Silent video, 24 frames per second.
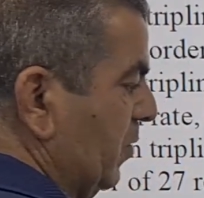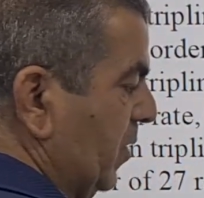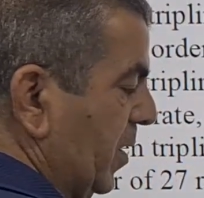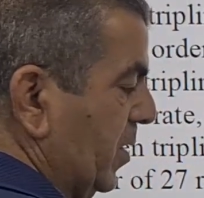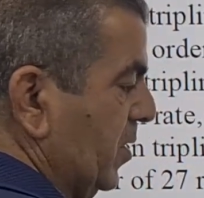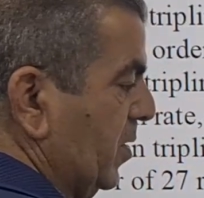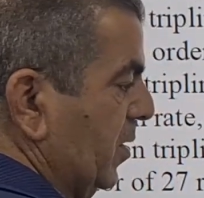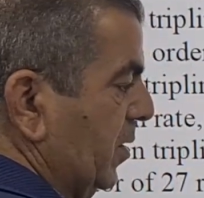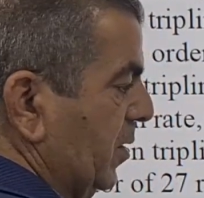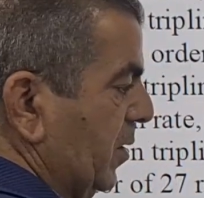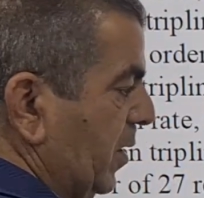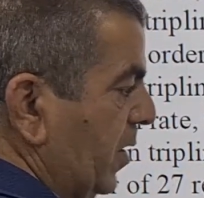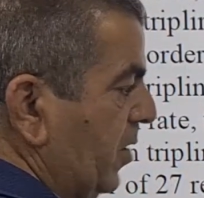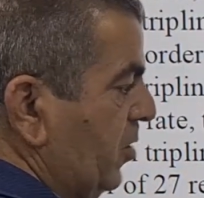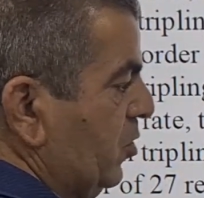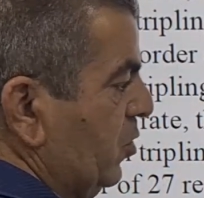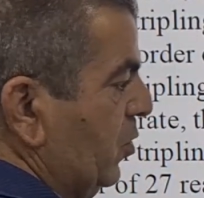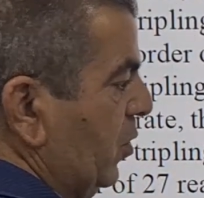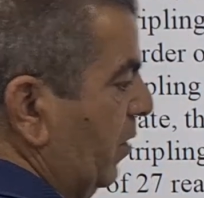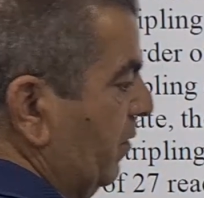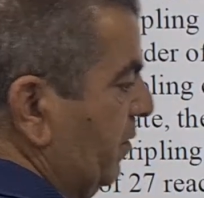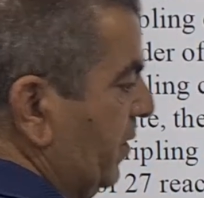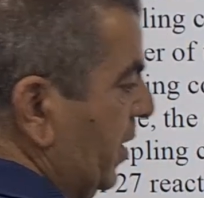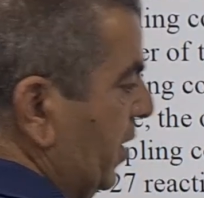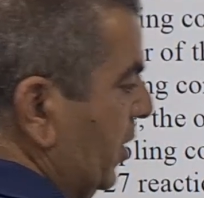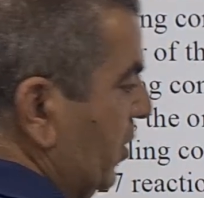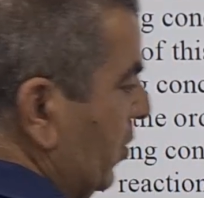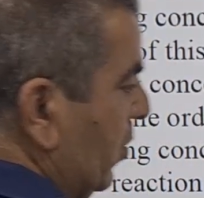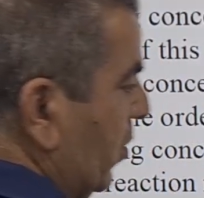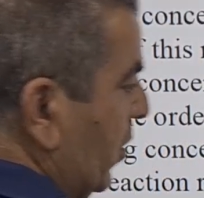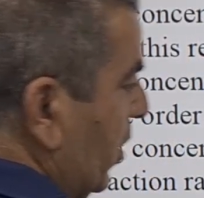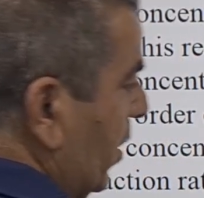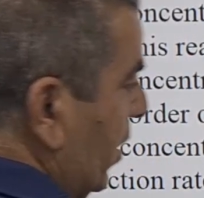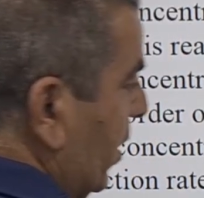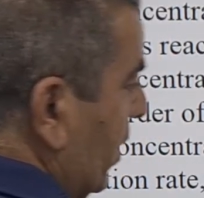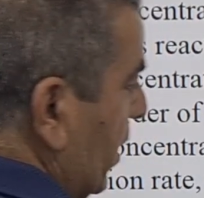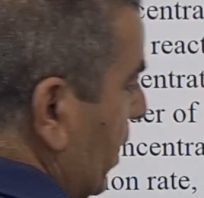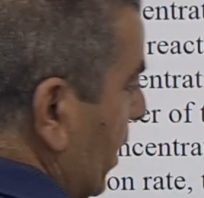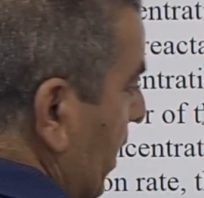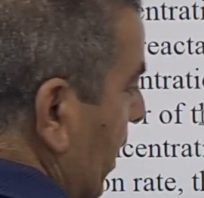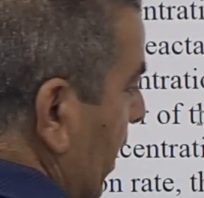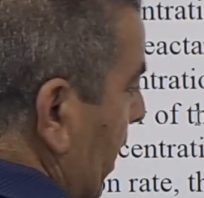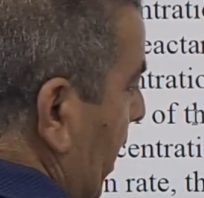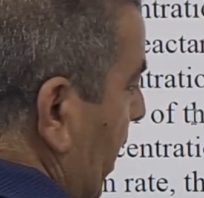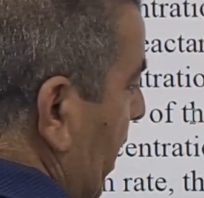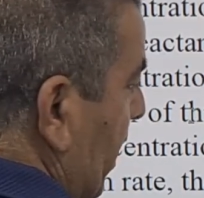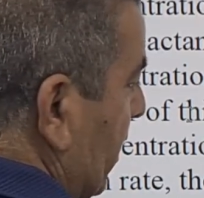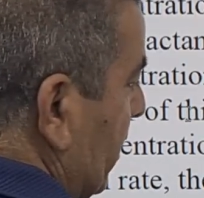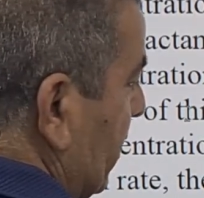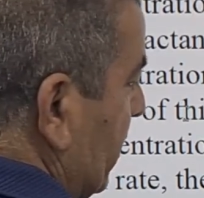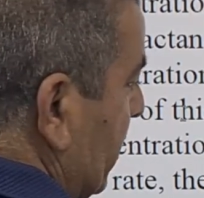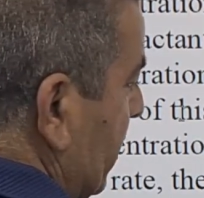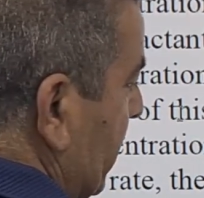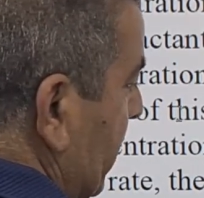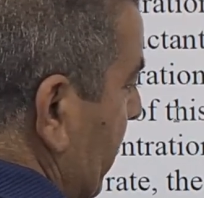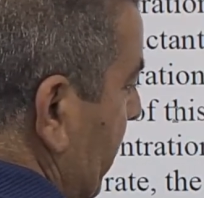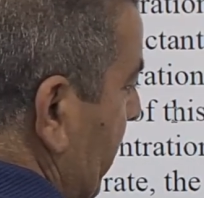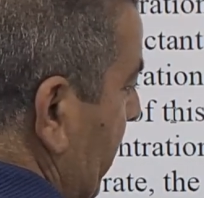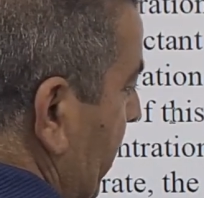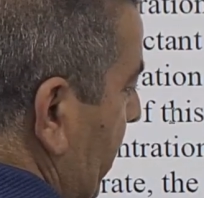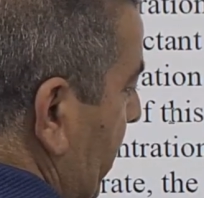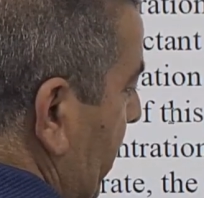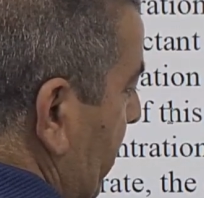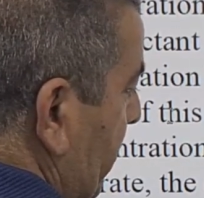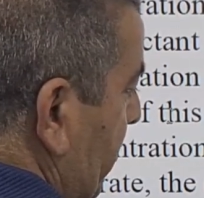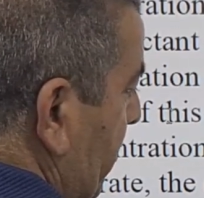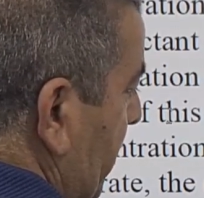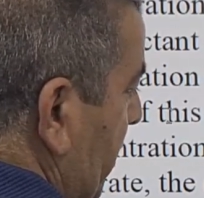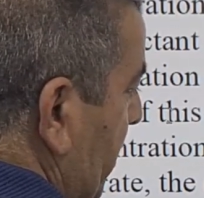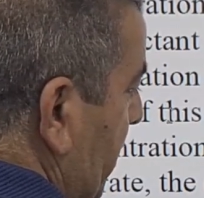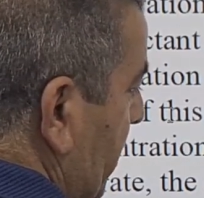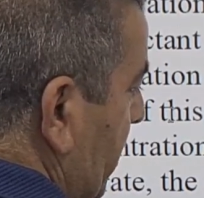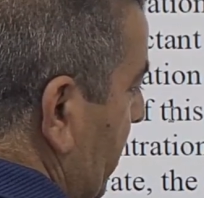concentration of NO, and the M